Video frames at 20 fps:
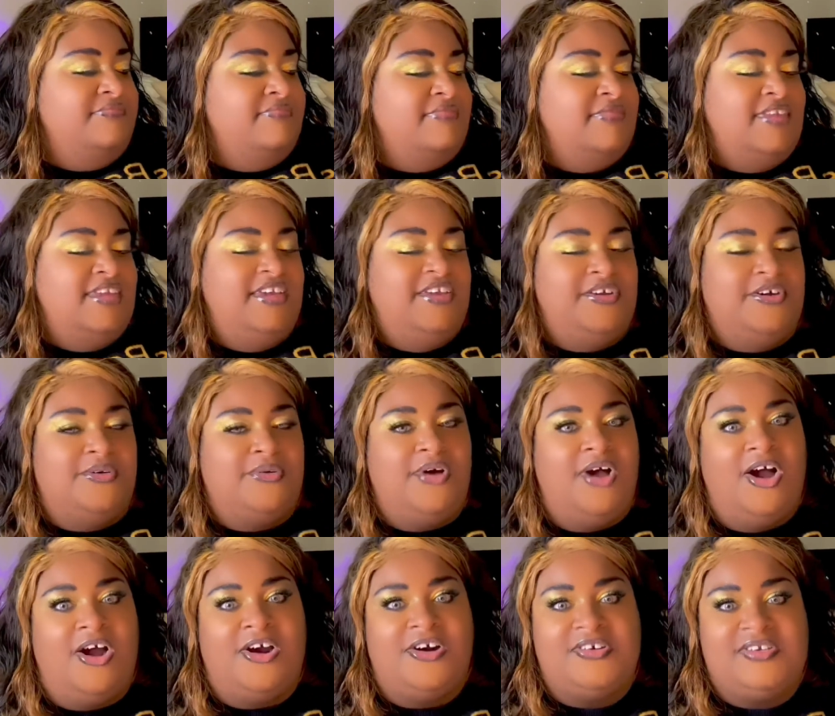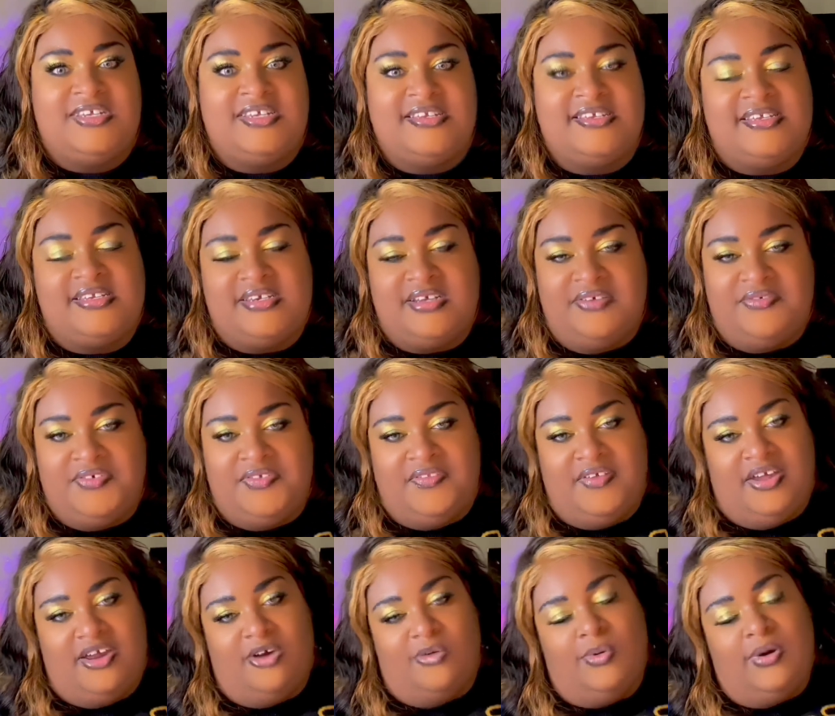you know, cards and stuff in
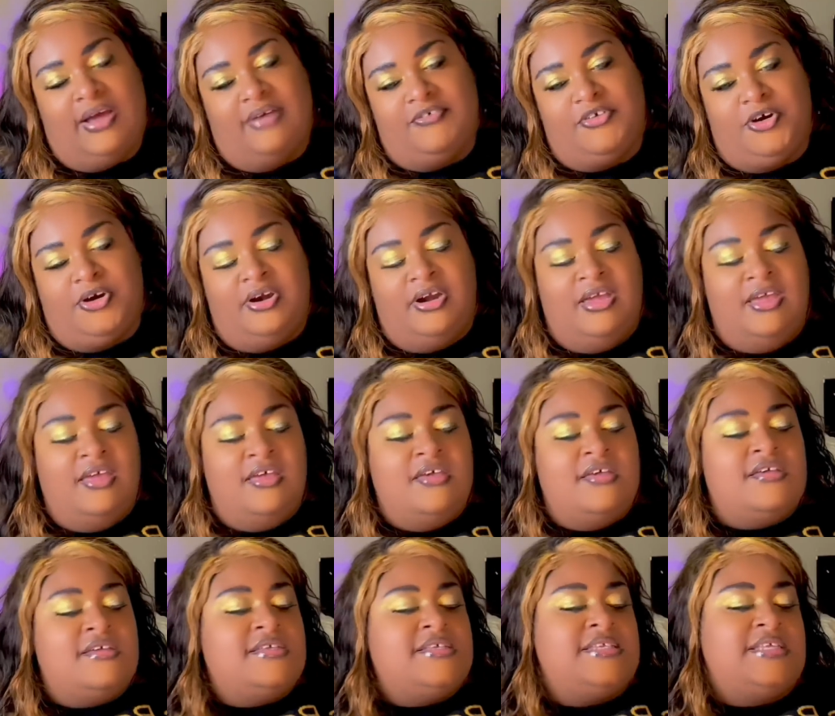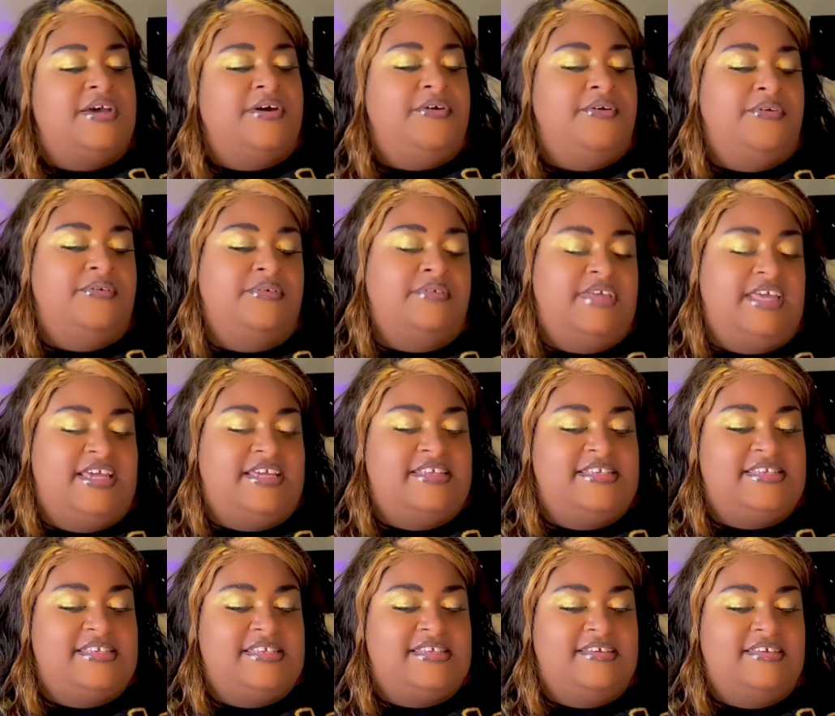there, whatever. So,
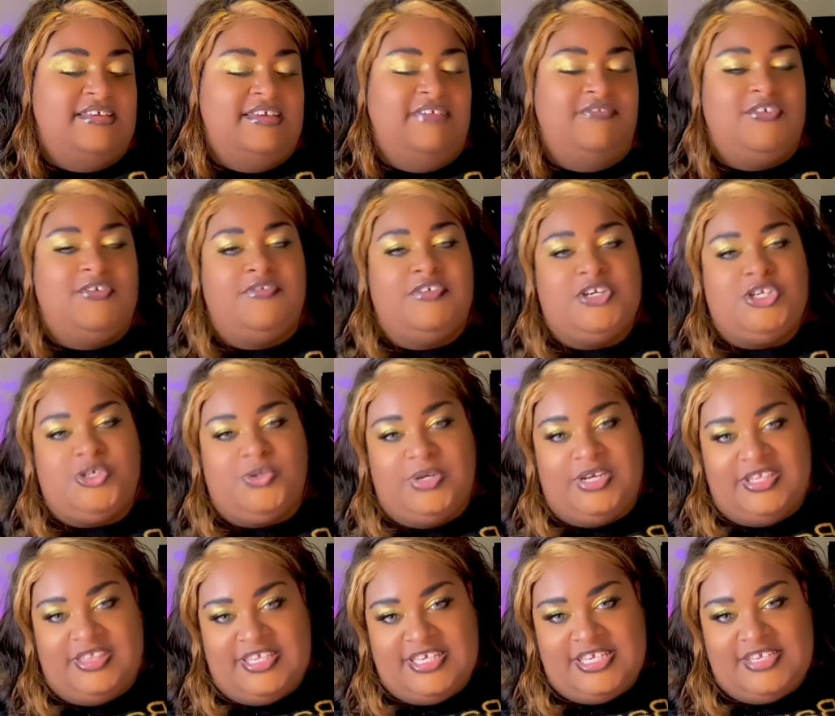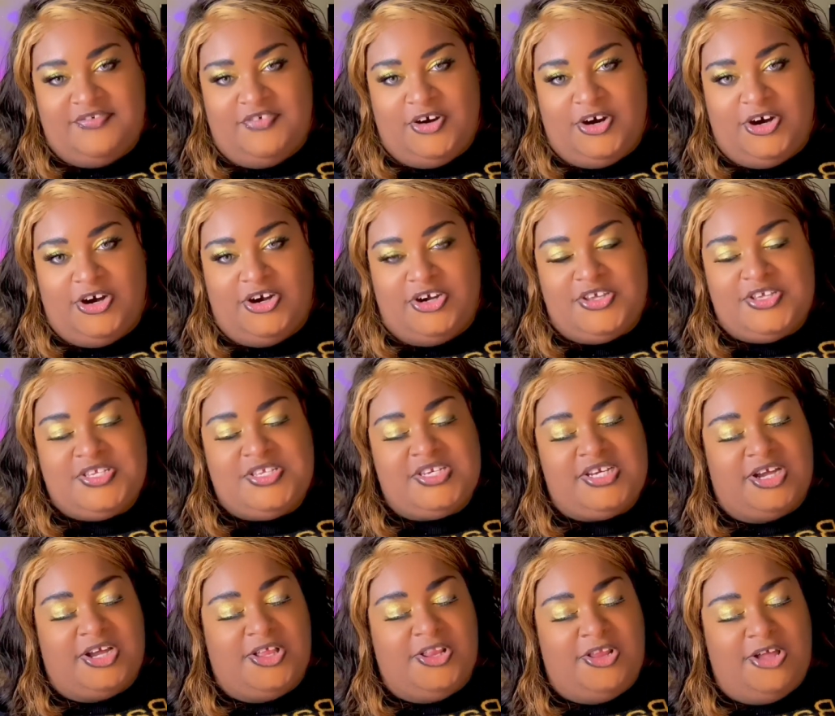yes, if you've enjoyed it this far,
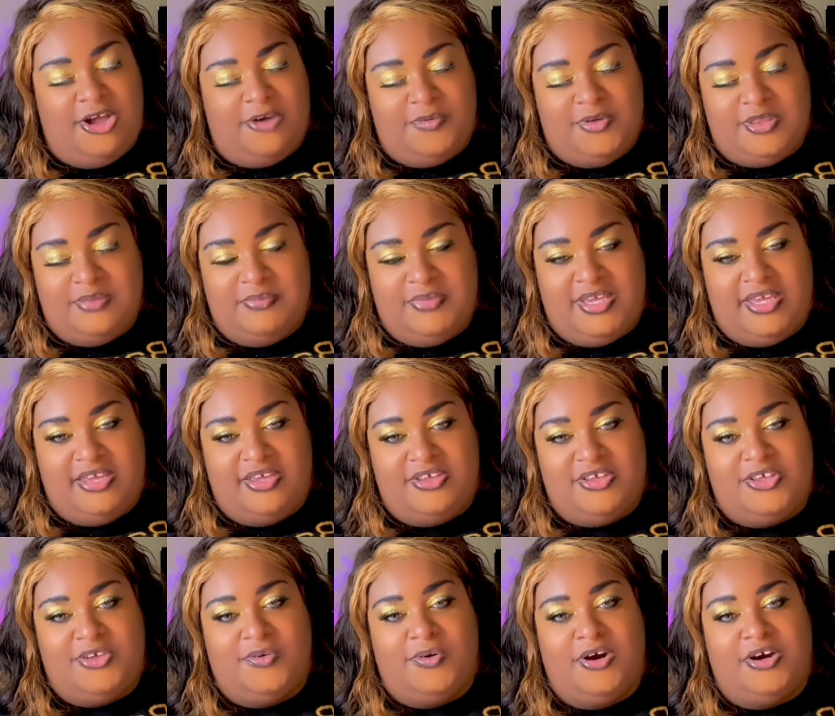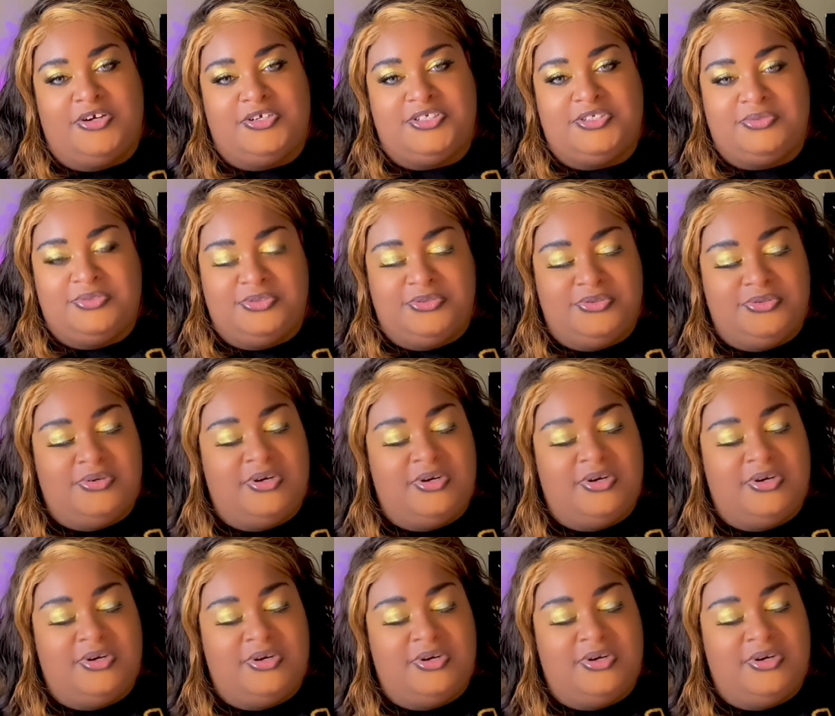stuck along with me, you are a true